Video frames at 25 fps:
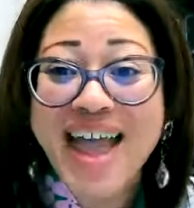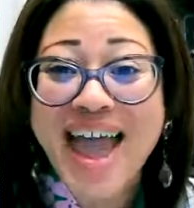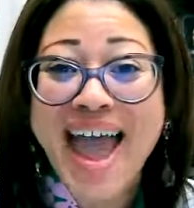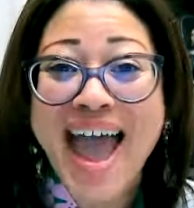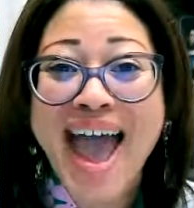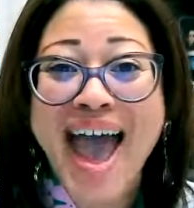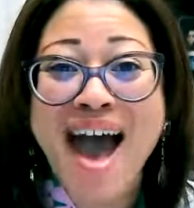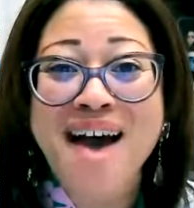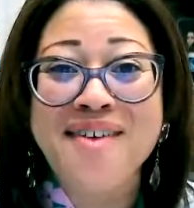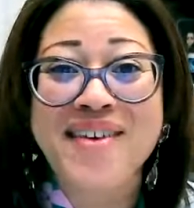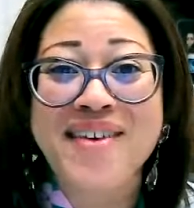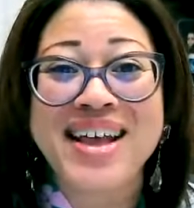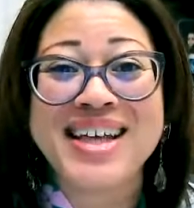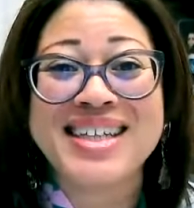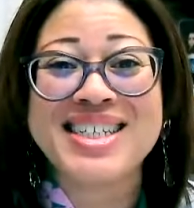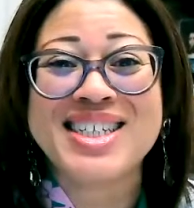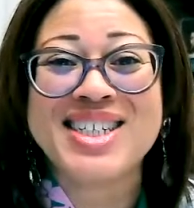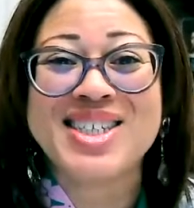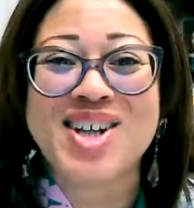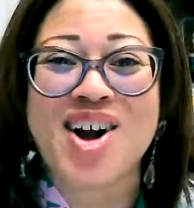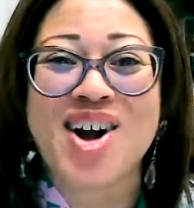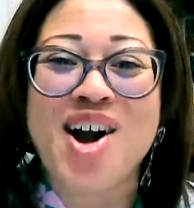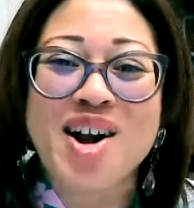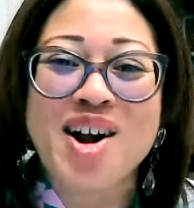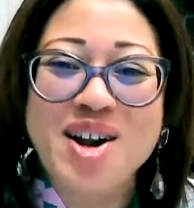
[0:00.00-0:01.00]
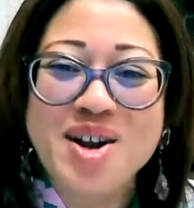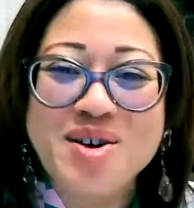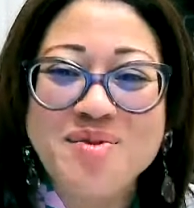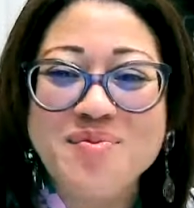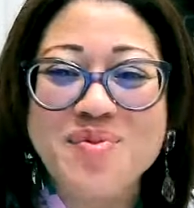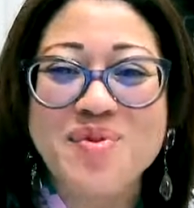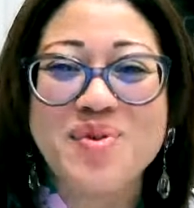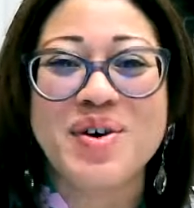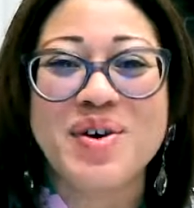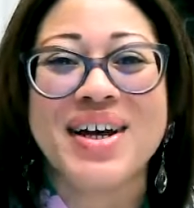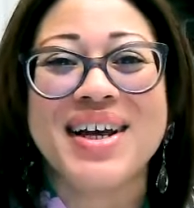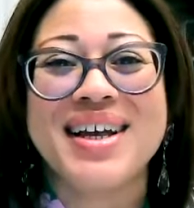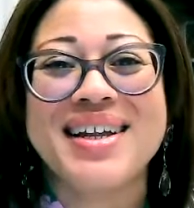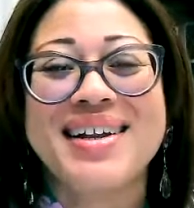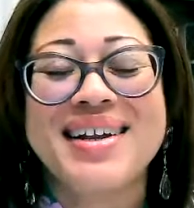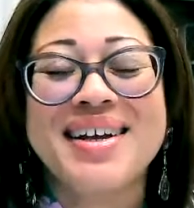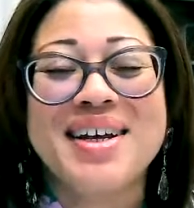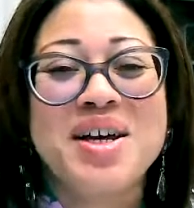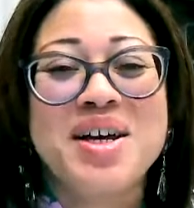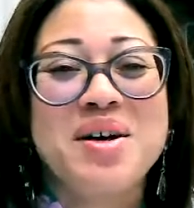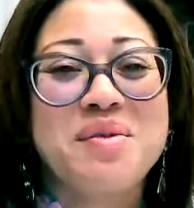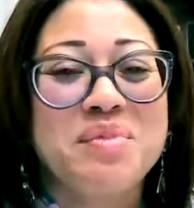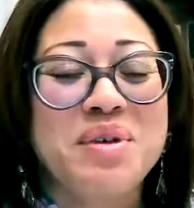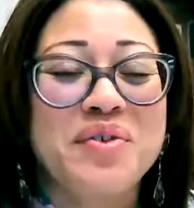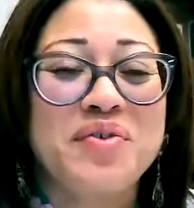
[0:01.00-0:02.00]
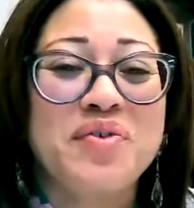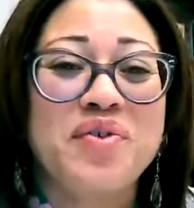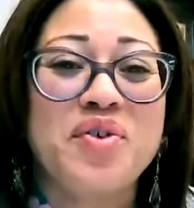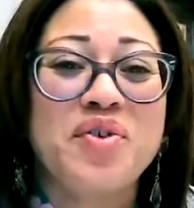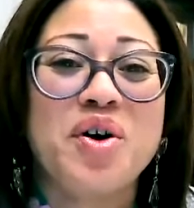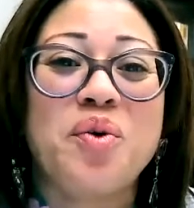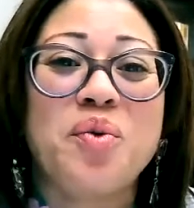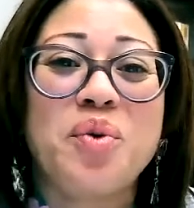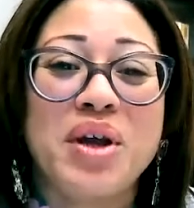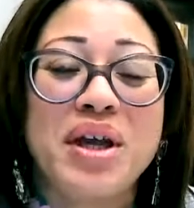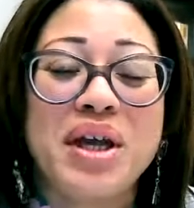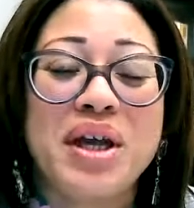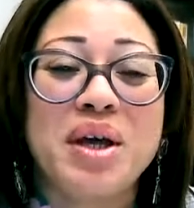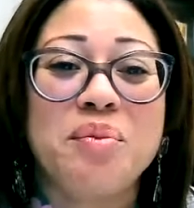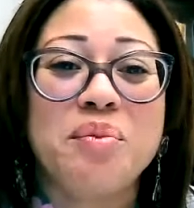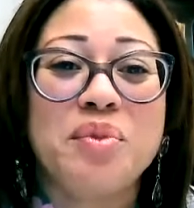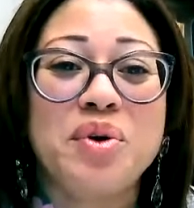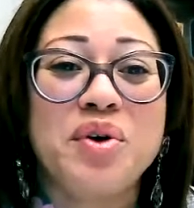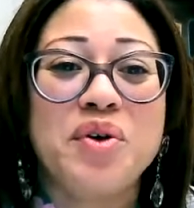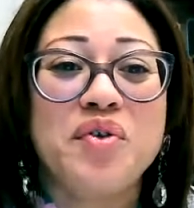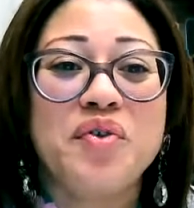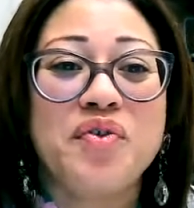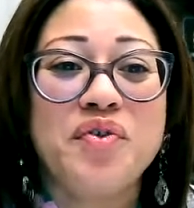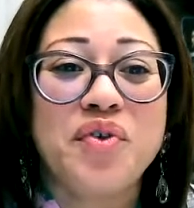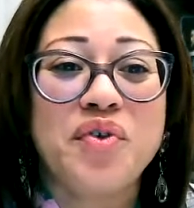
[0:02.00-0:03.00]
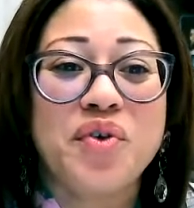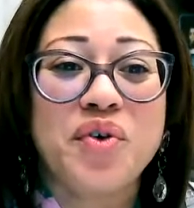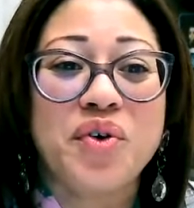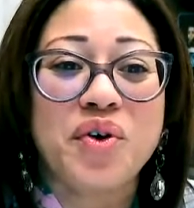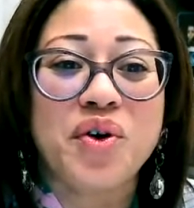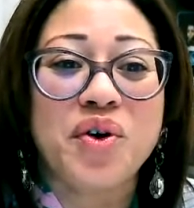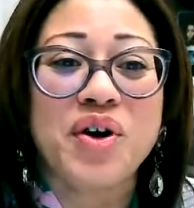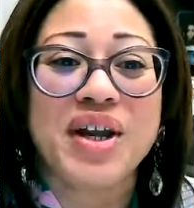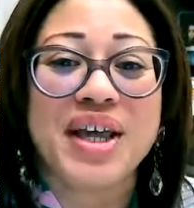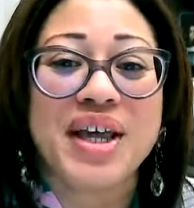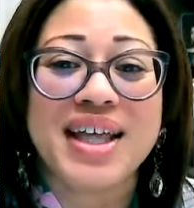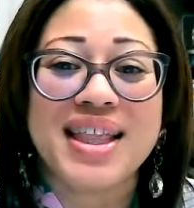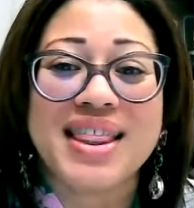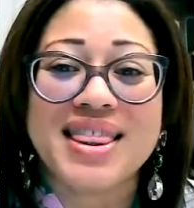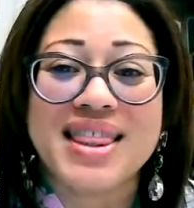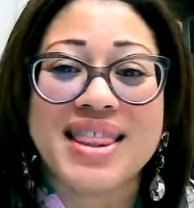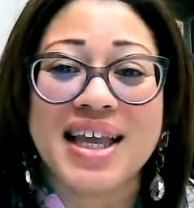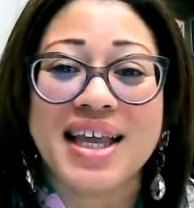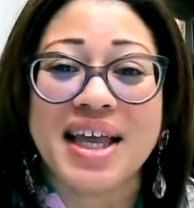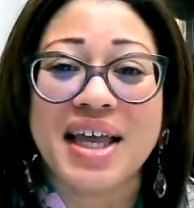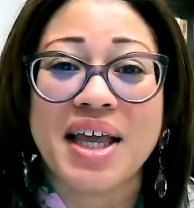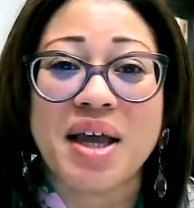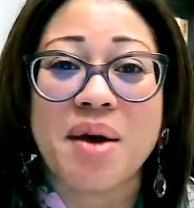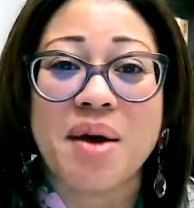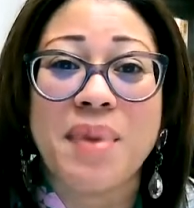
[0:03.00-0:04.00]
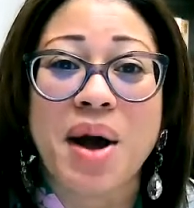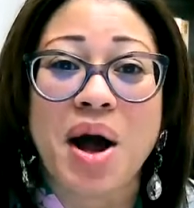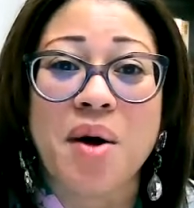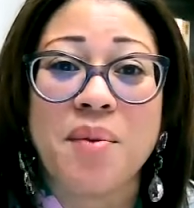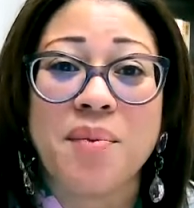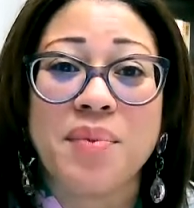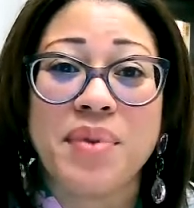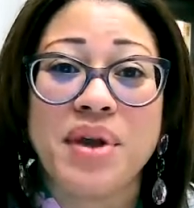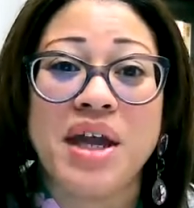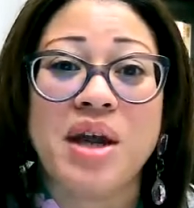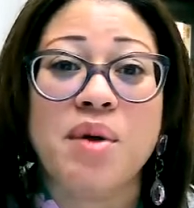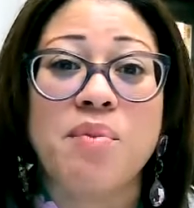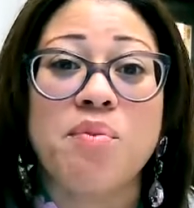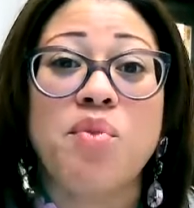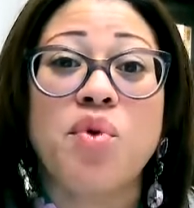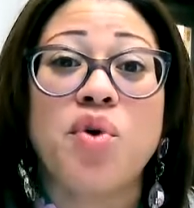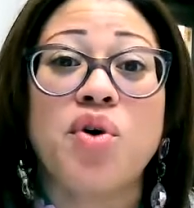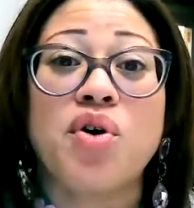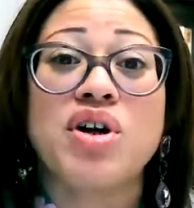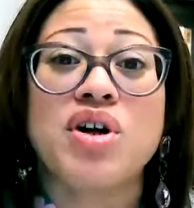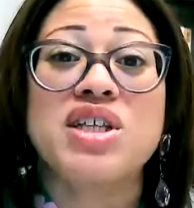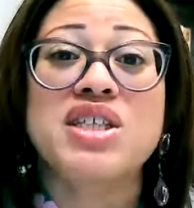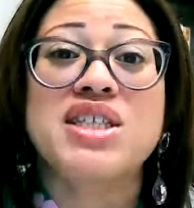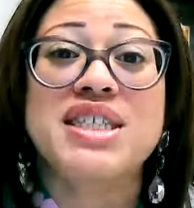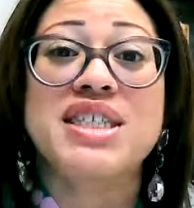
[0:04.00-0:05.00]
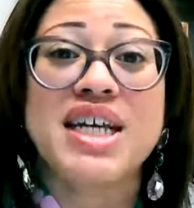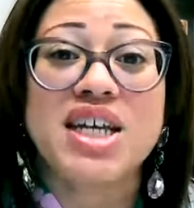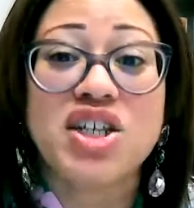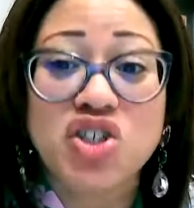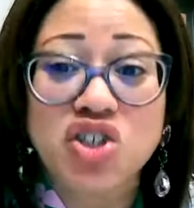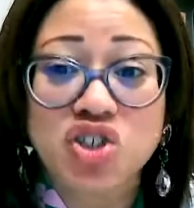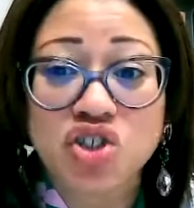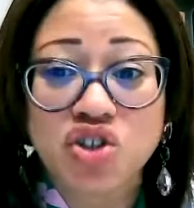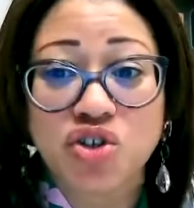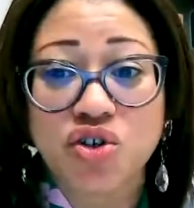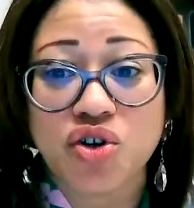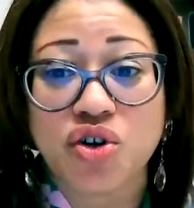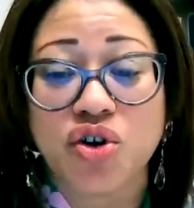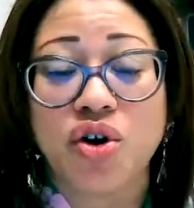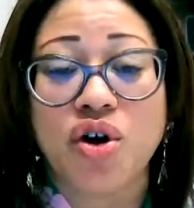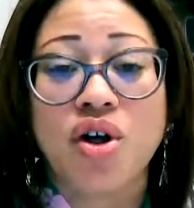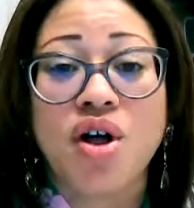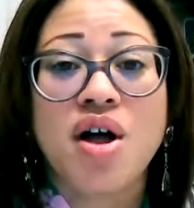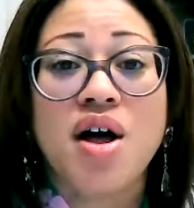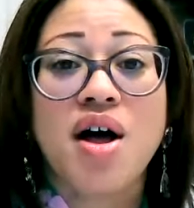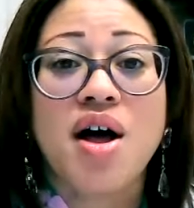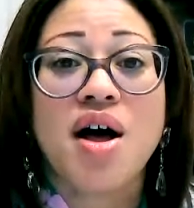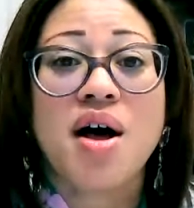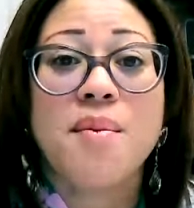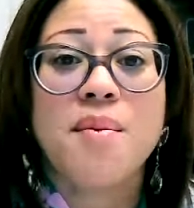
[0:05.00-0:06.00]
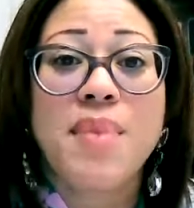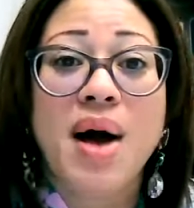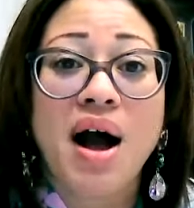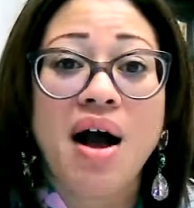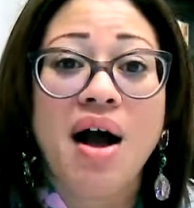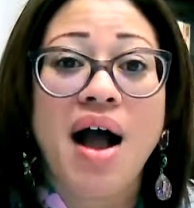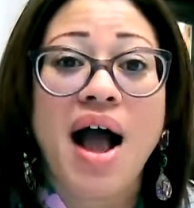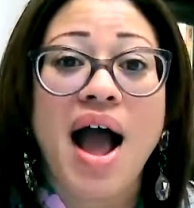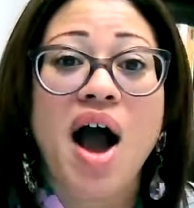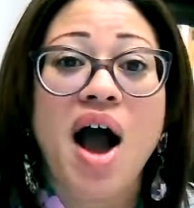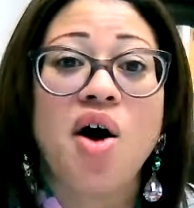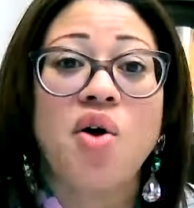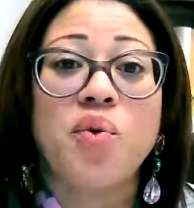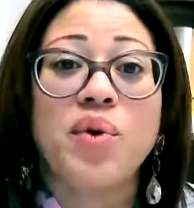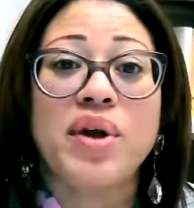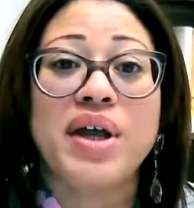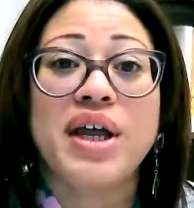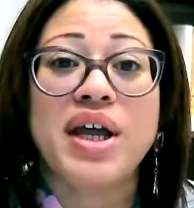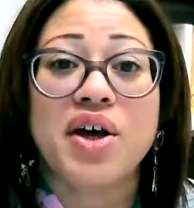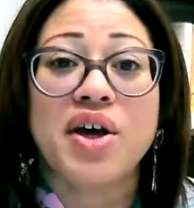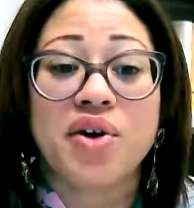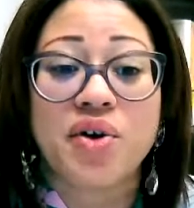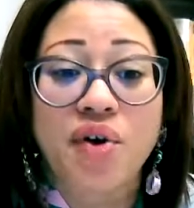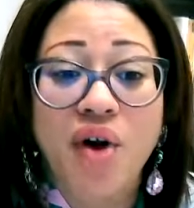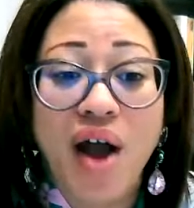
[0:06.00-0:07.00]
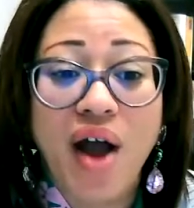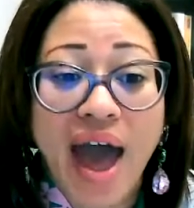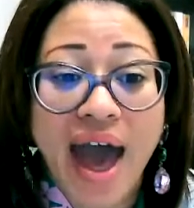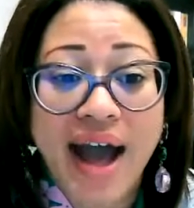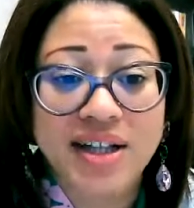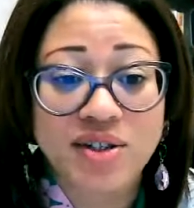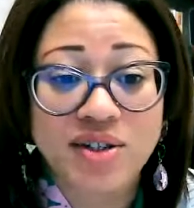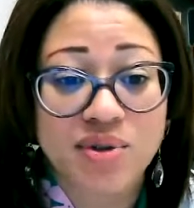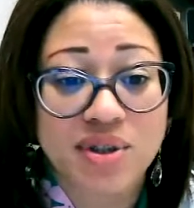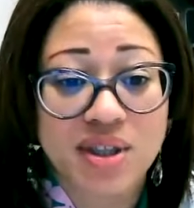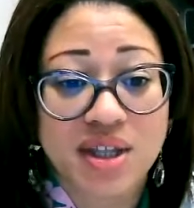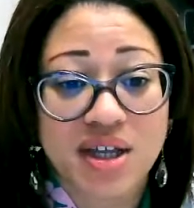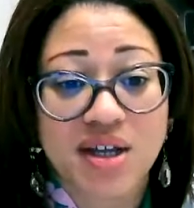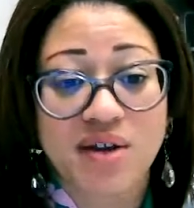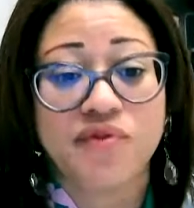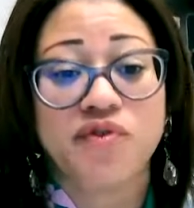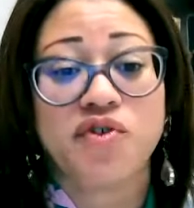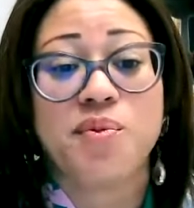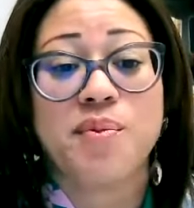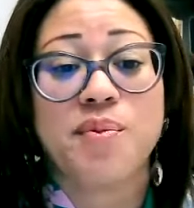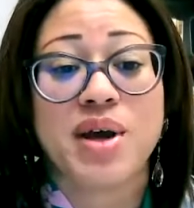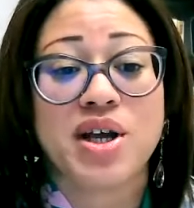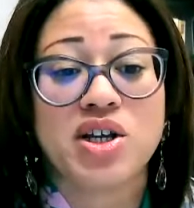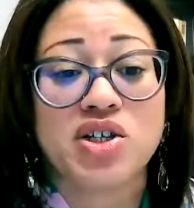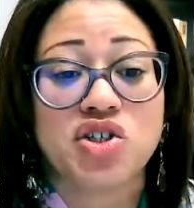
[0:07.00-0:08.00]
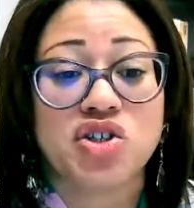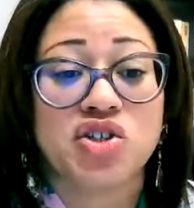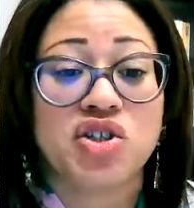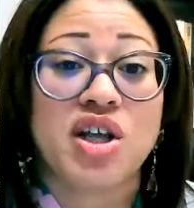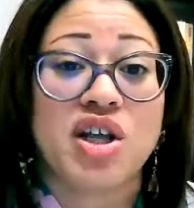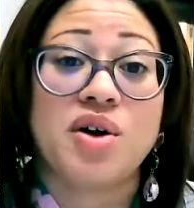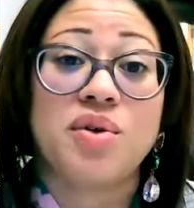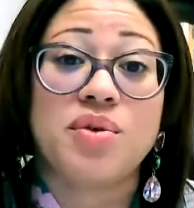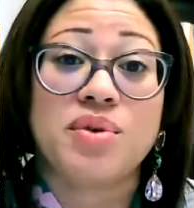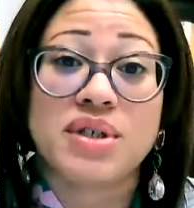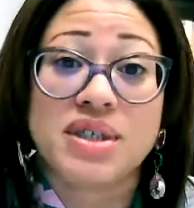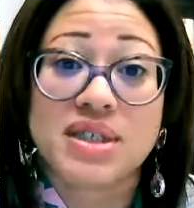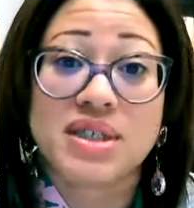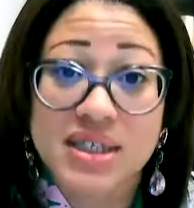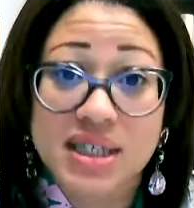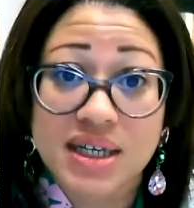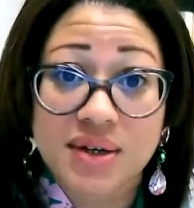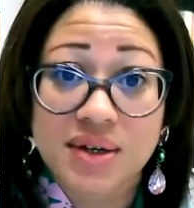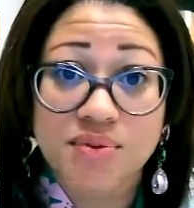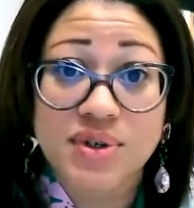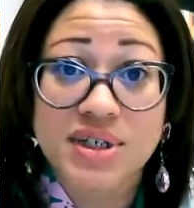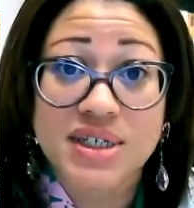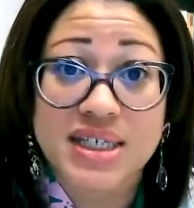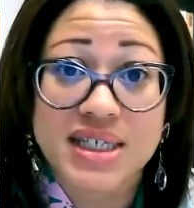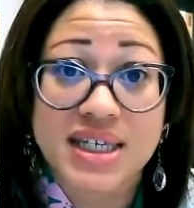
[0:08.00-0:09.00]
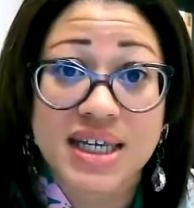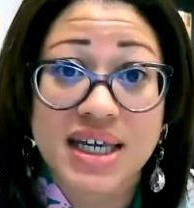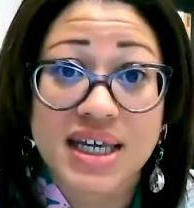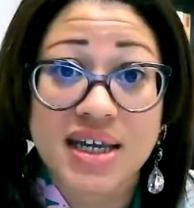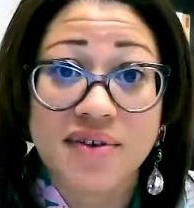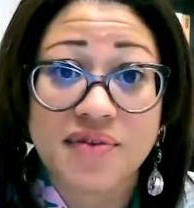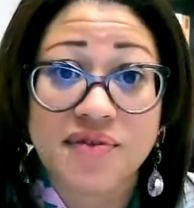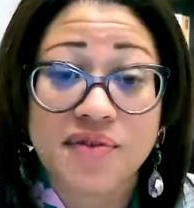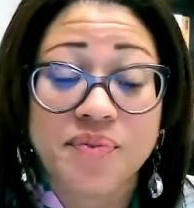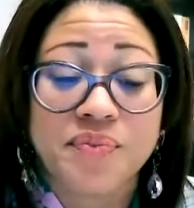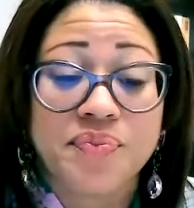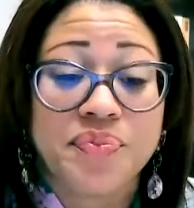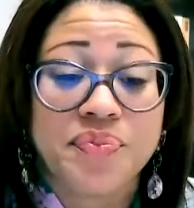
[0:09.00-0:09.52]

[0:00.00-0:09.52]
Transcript: to have a starting point before we can move forward in thinking about being more intentional about how we interact with information that we receive.